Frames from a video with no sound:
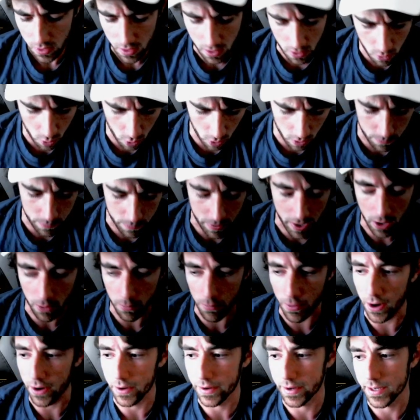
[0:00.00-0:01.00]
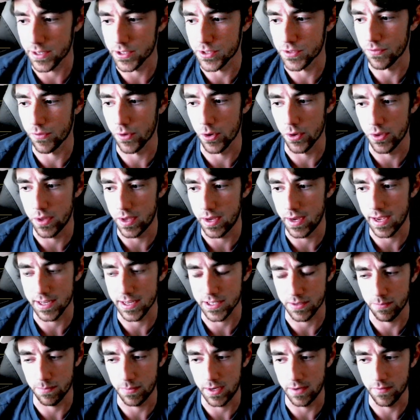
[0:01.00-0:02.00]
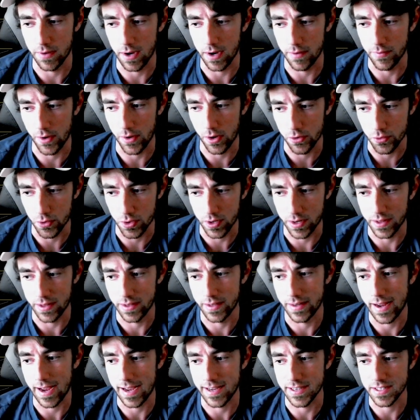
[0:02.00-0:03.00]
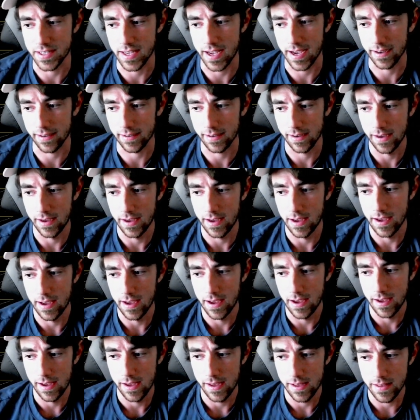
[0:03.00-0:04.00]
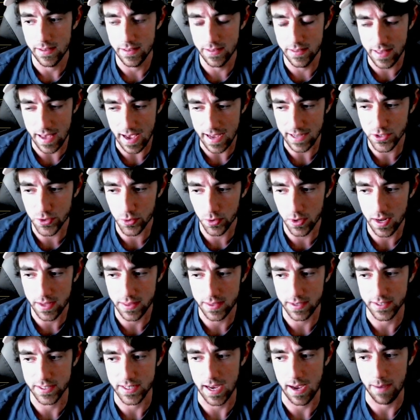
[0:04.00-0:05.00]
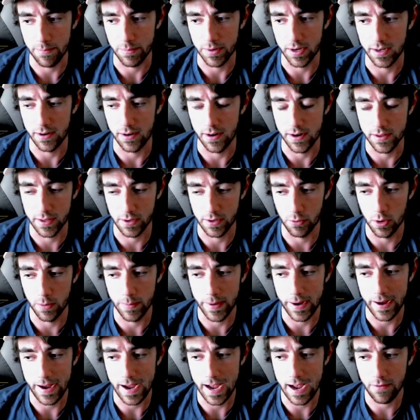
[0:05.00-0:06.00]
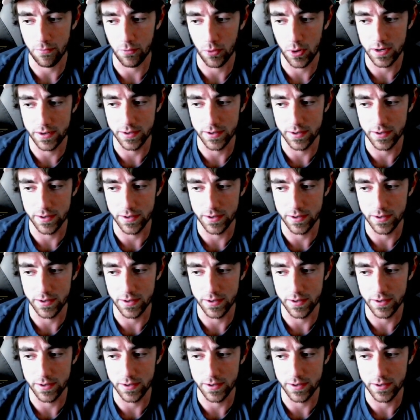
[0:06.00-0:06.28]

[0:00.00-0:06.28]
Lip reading: or bear markets for the S&P 500 and the NASDAQ. That's what I think is happening here. I think we're about halfway